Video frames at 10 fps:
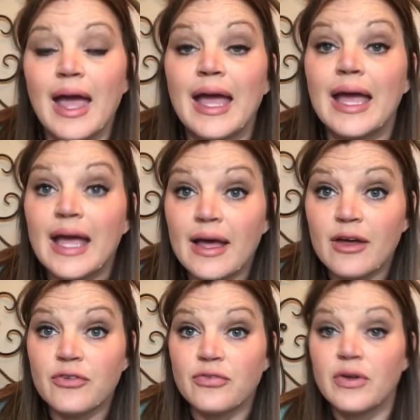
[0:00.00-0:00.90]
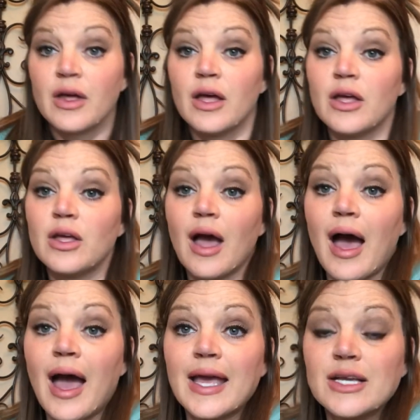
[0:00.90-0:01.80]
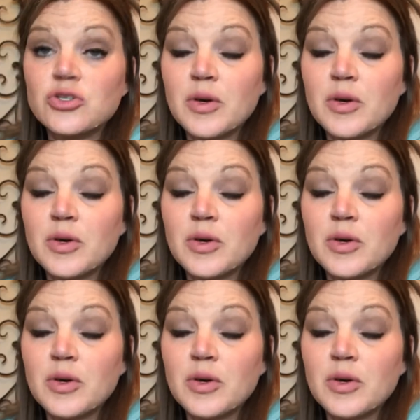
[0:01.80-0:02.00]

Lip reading: If I get to a